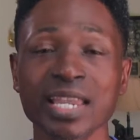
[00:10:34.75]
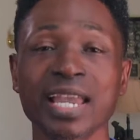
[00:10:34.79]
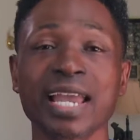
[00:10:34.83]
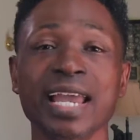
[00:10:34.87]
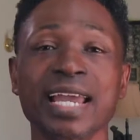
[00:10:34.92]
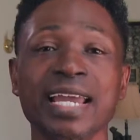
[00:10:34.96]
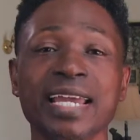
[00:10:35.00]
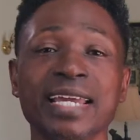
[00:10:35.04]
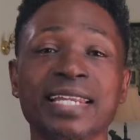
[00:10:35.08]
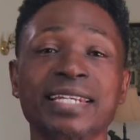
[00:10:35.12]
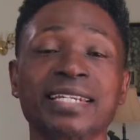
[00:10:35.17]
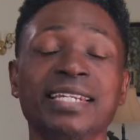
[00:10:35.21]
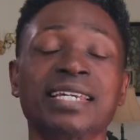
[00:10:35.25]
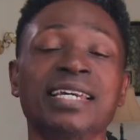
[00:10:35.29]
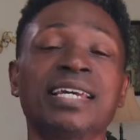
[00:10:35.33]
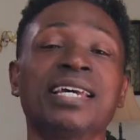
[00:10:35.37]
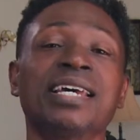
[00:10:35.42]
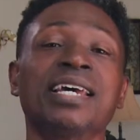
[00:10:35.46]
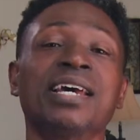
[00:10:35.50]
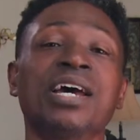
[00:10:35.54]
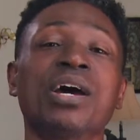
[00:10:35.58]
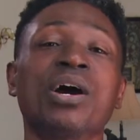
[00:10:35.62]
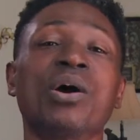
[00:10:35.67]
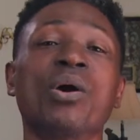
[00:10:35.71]
And
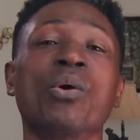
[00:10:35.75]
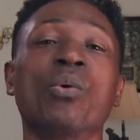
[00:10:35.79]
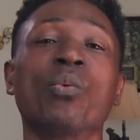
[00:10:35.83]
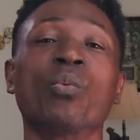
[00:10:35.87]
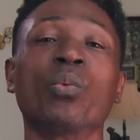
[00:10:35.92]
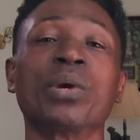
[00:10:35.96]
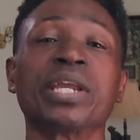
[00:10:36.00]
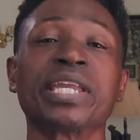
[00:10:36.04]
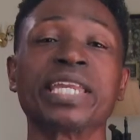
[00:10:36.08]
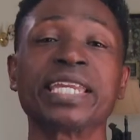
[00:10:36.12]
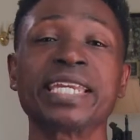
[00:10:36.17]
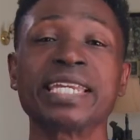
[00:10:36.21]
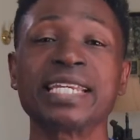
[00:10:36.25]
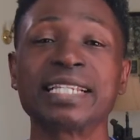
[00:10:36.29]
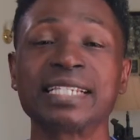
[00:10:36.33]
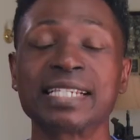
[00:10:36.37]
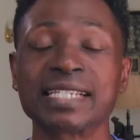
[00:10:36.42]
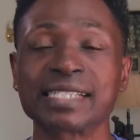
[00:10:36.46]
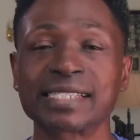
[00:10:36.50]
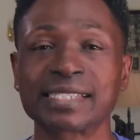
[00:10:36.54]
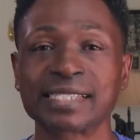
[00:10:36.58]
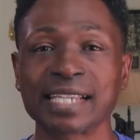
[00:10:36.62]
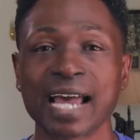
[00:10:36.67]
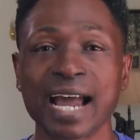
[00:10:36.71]
we
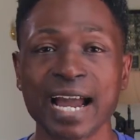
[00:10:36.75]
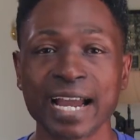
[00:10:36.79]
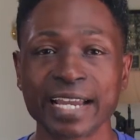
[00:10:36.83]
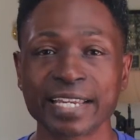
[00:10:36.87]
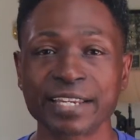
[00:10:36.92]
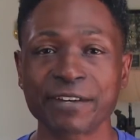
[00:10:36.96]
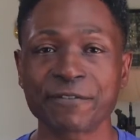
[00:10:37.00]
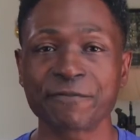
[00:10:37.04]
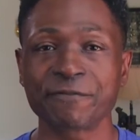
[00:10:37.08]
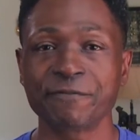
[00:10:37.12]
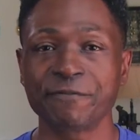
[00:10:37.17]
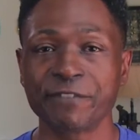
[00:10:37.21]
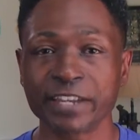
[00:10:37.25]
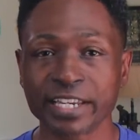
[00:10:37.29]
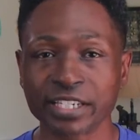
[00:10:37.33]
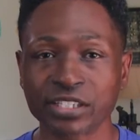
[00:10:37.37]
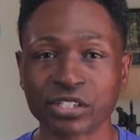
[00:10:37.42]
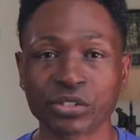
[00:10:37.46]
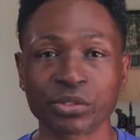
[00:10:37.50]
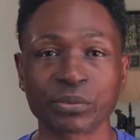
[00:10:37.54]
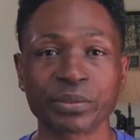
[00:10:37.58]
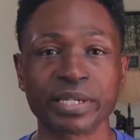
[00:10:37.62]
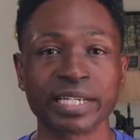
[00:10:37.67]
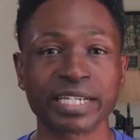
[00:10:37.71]
desire
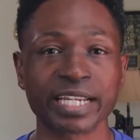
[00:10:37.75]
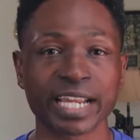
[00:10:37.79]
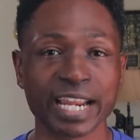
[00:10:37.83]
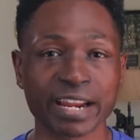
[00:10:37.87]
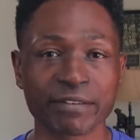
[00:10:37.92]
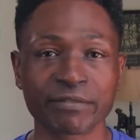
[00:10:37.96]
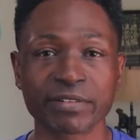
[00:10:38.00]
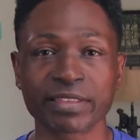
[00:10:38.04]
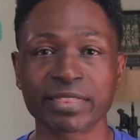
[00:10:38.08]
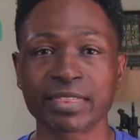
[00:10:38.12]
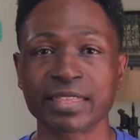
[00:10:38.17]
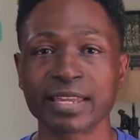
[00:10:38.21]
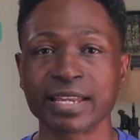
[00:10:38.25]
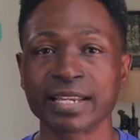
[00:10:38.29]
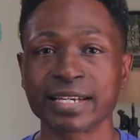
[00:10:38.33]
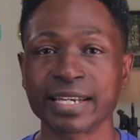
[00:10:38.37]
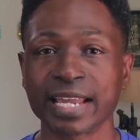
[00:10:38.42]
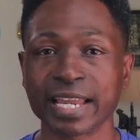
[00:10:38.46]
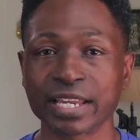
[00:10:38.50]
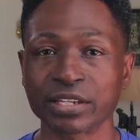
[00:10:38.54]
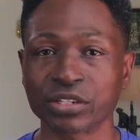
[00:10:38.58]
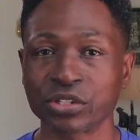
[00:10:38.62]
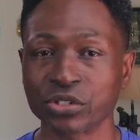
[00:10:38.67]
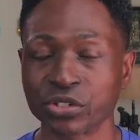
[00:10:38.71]
victory in everything
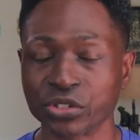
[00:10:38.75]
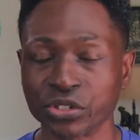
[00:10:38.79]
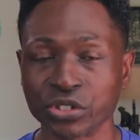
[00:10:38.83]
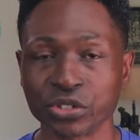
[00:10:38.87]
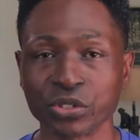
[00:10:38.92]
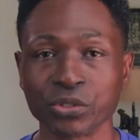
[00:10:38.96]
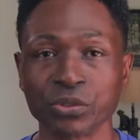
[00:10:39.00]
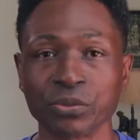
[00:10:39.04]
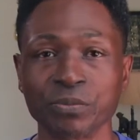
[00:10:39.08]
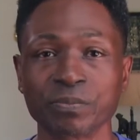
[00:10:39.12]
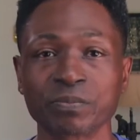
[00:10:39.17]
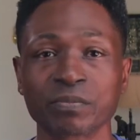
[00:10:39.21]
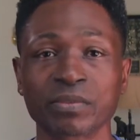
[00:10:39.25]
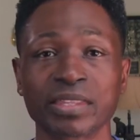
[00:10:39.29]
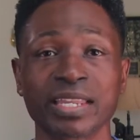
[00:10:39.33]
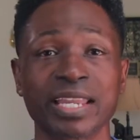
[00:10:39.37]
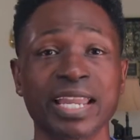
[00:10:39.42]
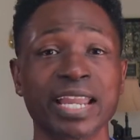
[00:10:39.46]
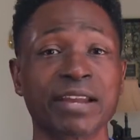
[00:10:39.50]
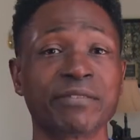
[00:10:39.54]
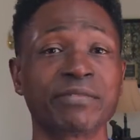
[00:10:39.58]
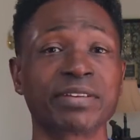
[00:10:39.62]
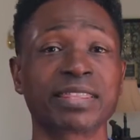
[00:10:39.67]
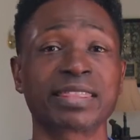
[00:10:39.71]
that you do,
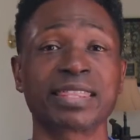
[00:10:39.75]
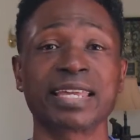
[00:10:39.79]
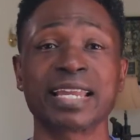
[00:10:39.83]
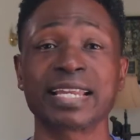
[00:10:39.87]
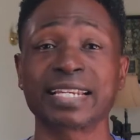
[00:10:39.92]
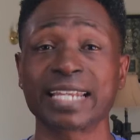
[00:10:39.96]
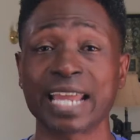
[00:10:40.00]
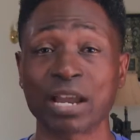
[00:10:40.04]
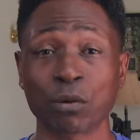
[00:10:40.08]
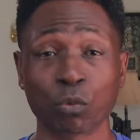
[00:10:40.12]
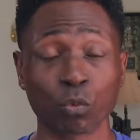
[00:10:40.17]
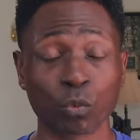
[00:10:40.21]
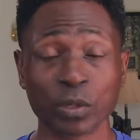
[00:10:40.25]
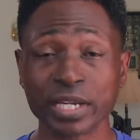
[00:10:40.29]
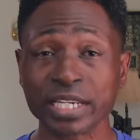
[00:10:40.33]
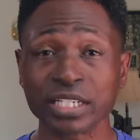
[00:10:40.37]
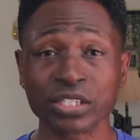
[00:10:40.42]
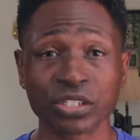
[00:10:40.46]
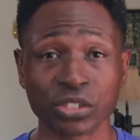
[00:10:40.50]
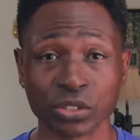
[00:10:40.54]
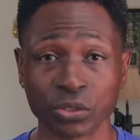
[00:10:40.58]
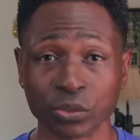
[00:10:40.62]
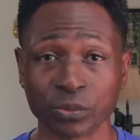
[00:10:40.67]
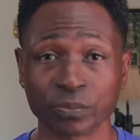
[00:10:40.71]
everything that we
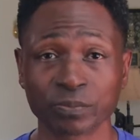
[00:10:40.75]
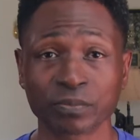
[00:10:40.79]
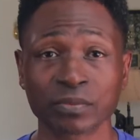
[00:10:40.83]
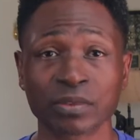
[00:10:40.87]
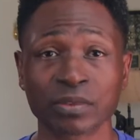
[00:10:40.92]
do.